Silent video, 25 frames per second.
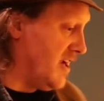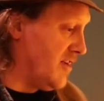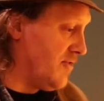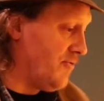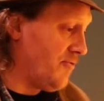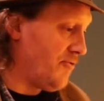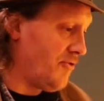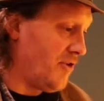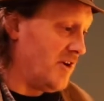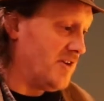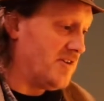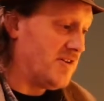in
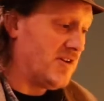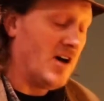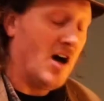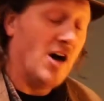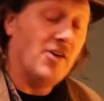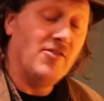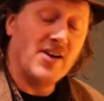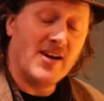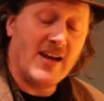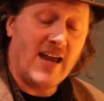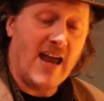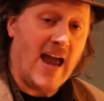front
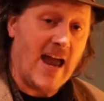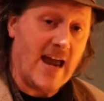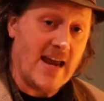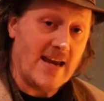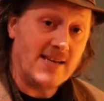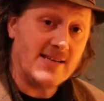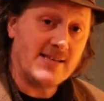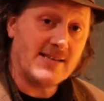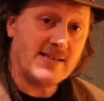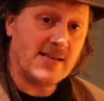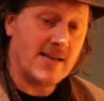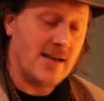of a
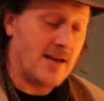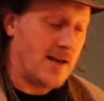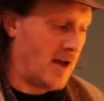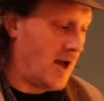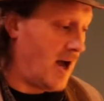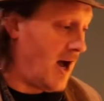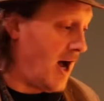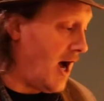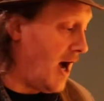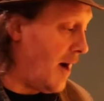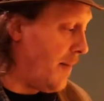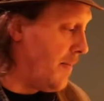case
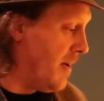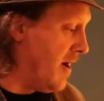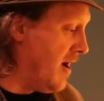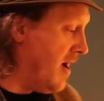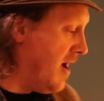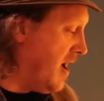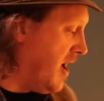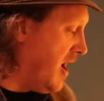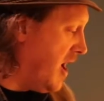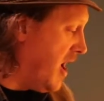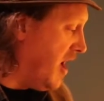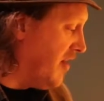
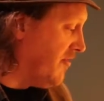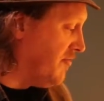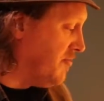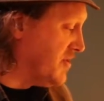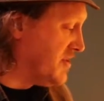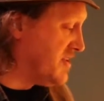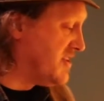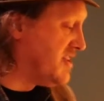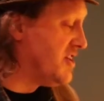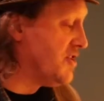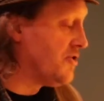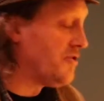of
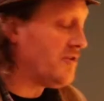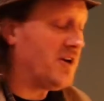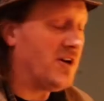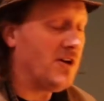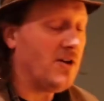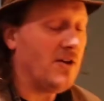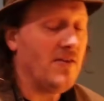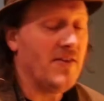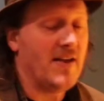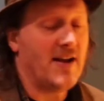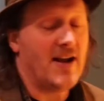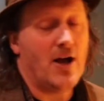
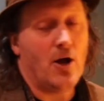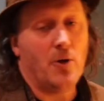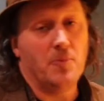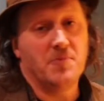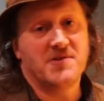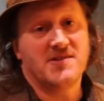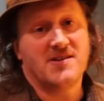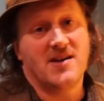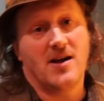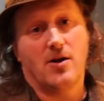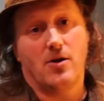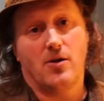material that
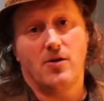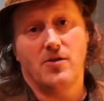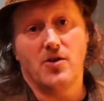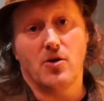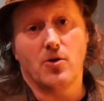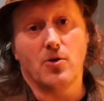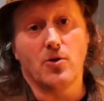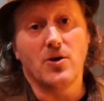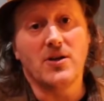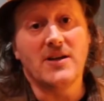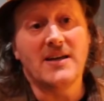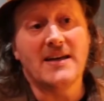helps tell the
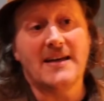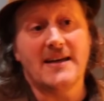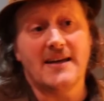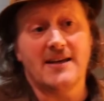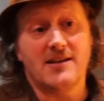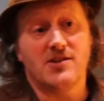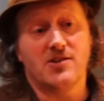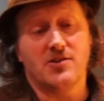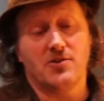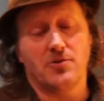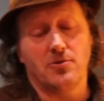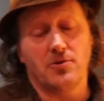early
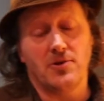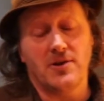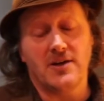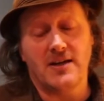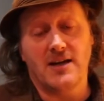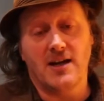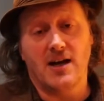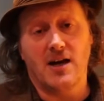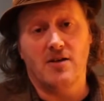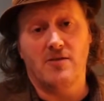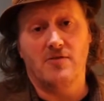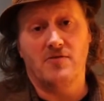
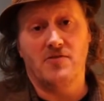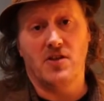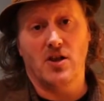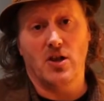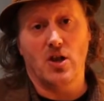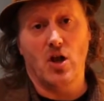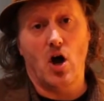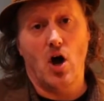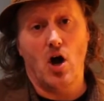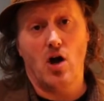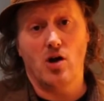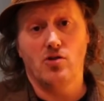history of the
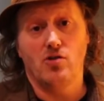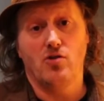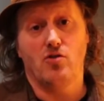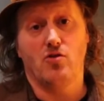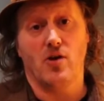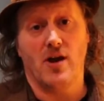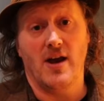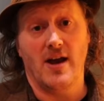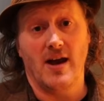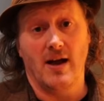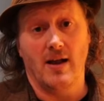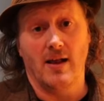Long
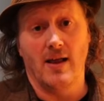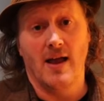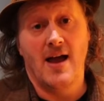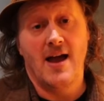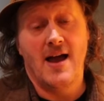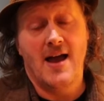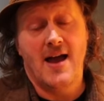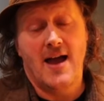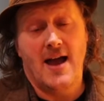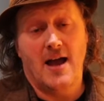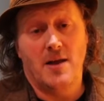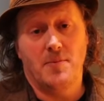Trail,
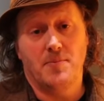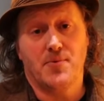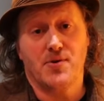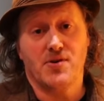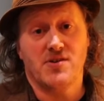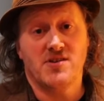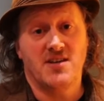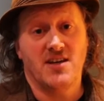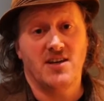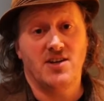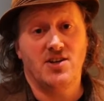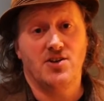and
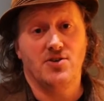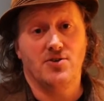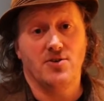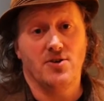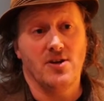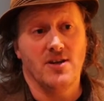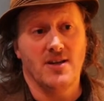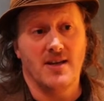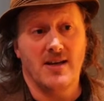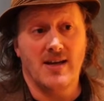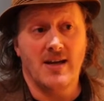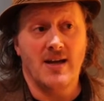
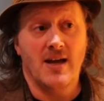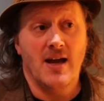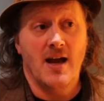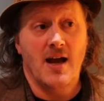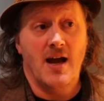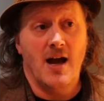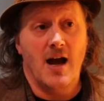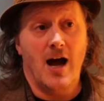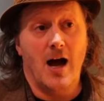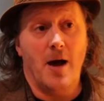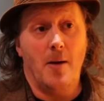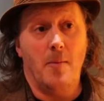particularly
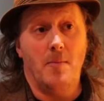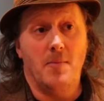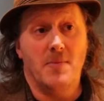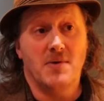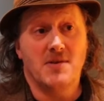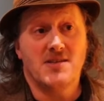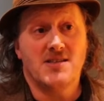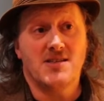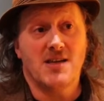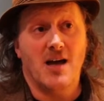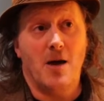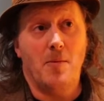
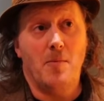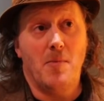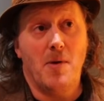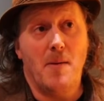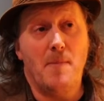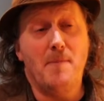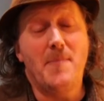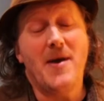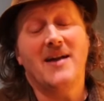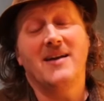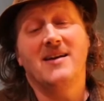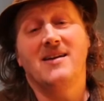
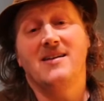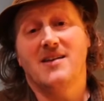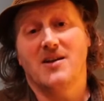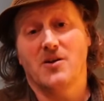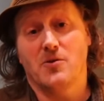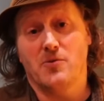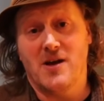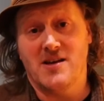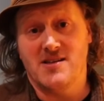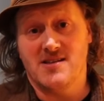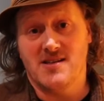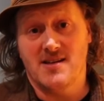some
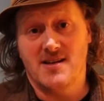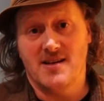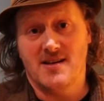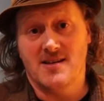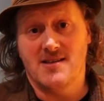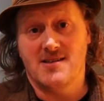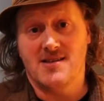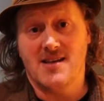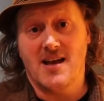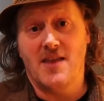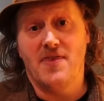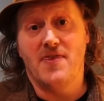Bennington
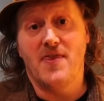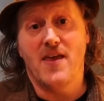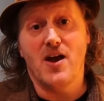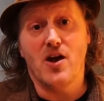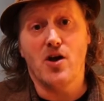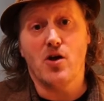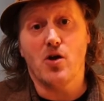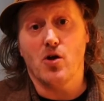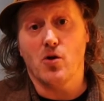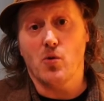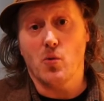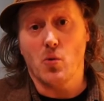residents and
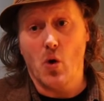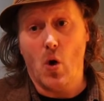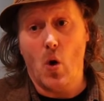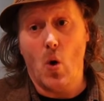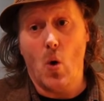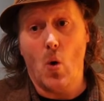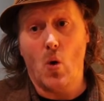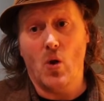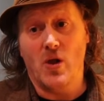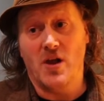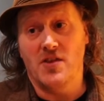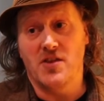their
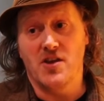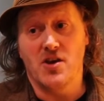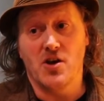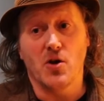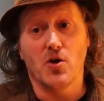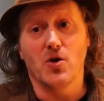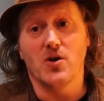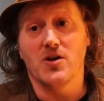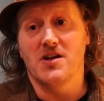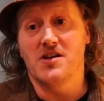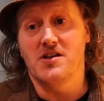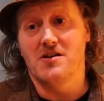role in the
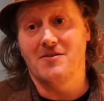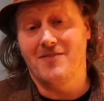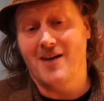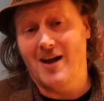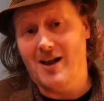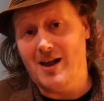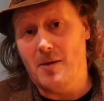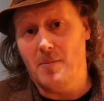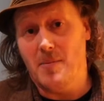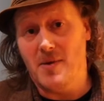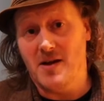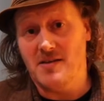early
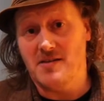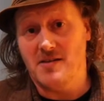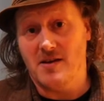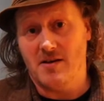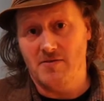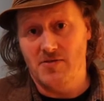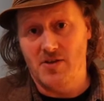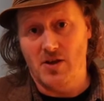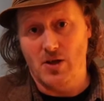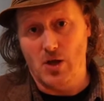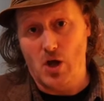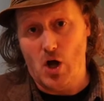development
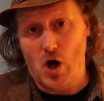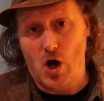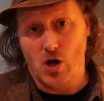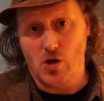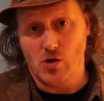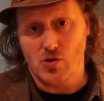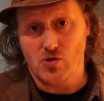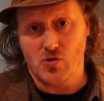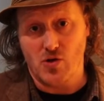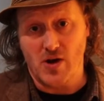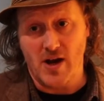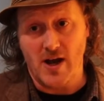of the
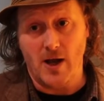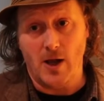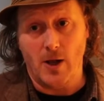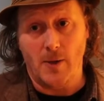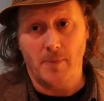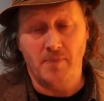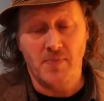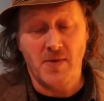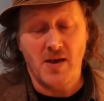Long Trail.